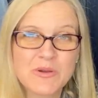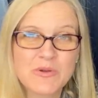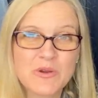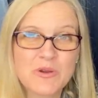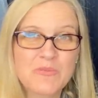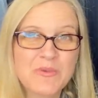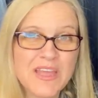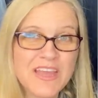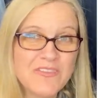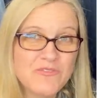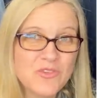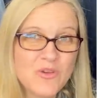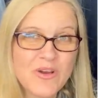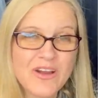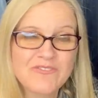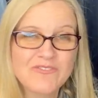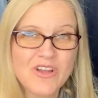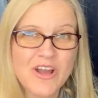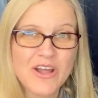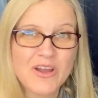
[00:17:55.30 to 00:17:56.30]
group if you
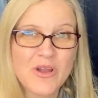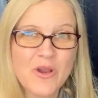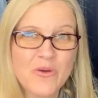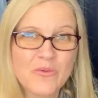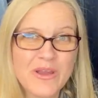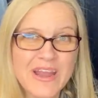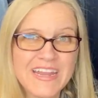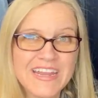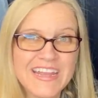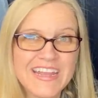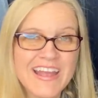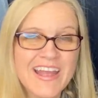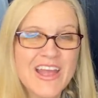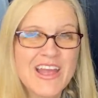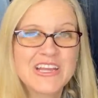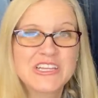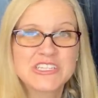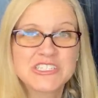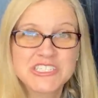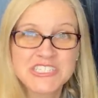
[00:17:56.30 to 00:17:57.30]
have not already.
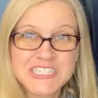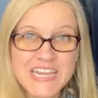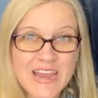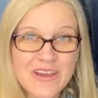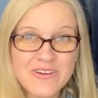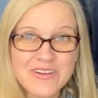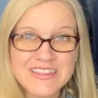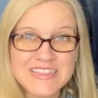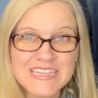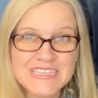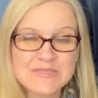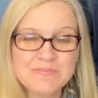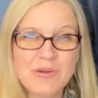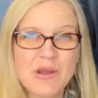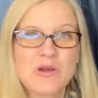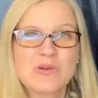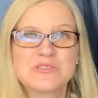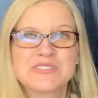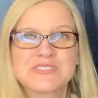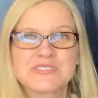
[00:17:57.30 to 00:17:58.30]
Share in these
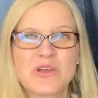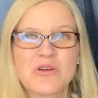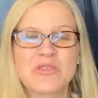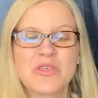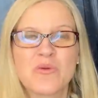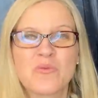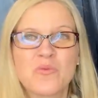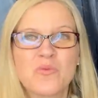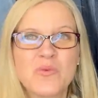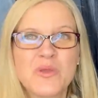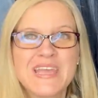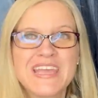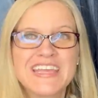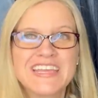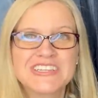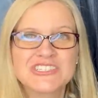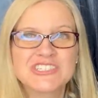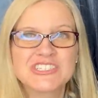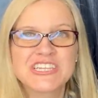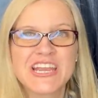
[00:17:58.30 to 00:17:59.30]
posts so that we
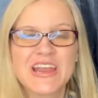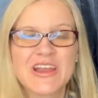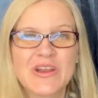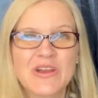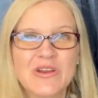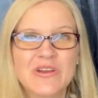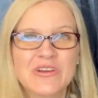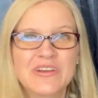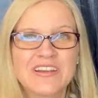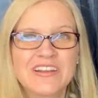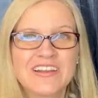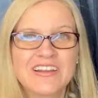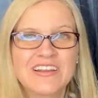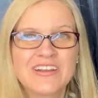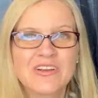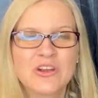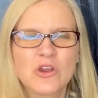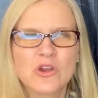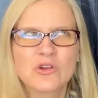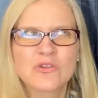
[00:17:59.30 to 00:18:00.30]
can share
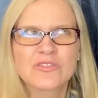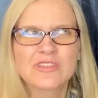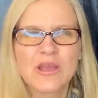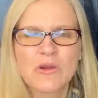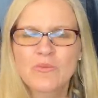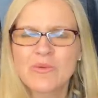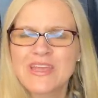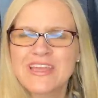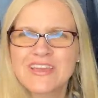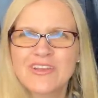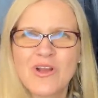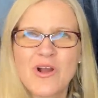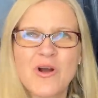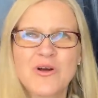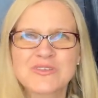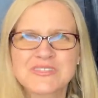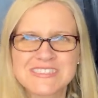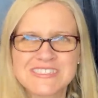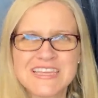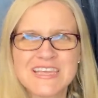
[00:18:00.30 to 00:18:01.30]
or that we can
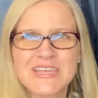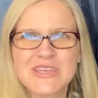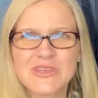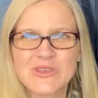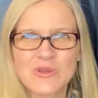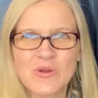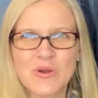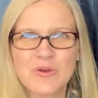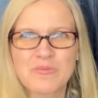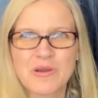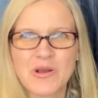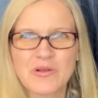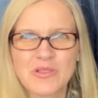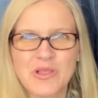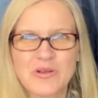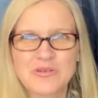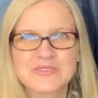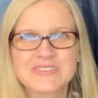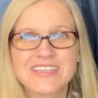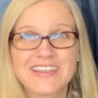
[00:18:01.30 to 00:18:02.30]
all see your
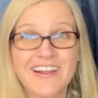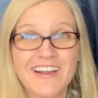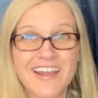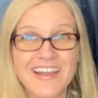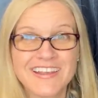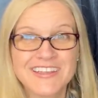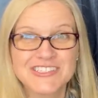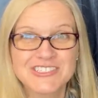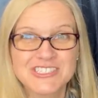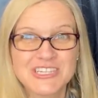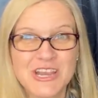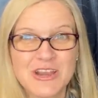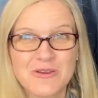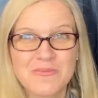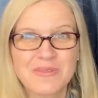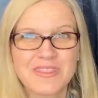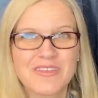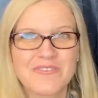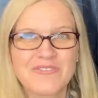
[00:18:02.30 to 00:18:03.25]
bolos and I can share them in the